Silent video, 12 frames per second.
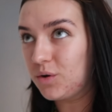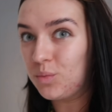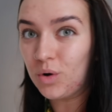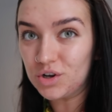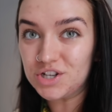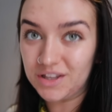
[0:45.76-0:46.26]
you're
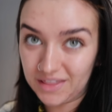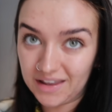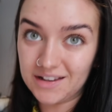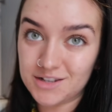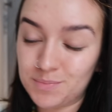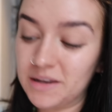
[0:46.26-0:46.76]
watching
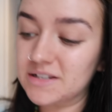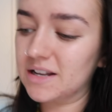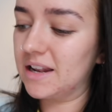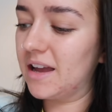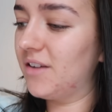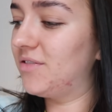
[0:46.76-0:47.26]
this
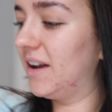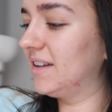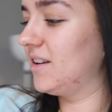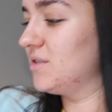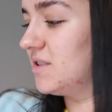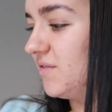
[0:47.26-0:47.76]
basically I've had
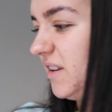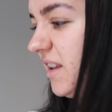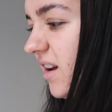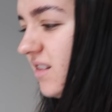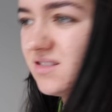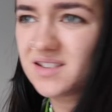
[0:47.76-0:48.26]
loads of
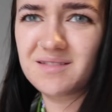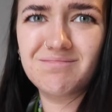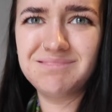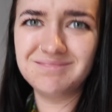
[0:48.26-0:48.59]
videos